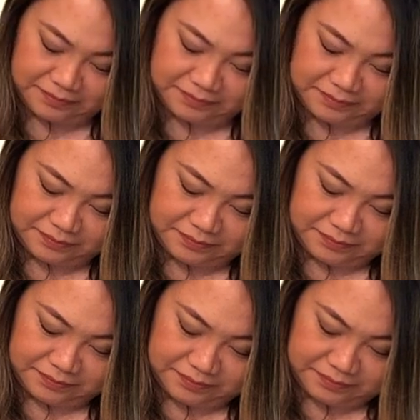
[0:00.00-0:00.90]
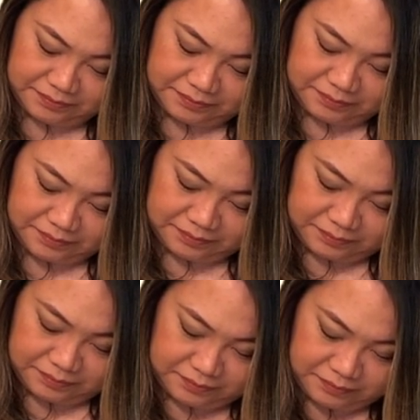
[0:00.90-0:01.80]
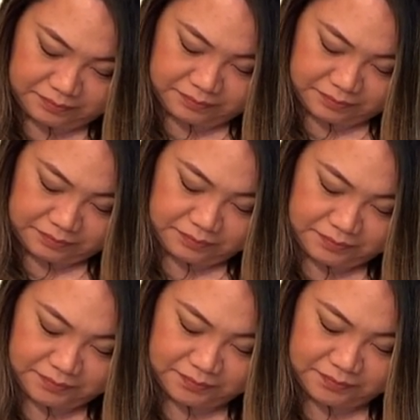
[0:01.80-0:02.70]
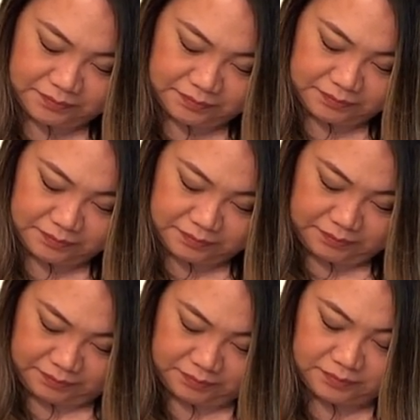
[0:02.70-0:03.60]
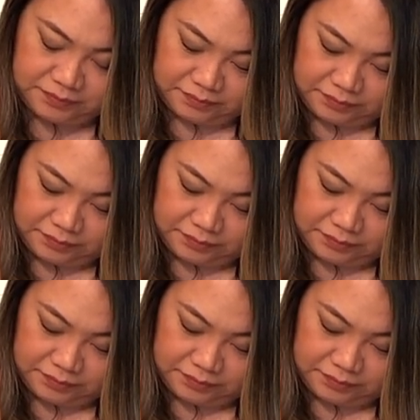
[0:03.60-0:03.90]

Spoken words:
No words are spoken by the person on screen.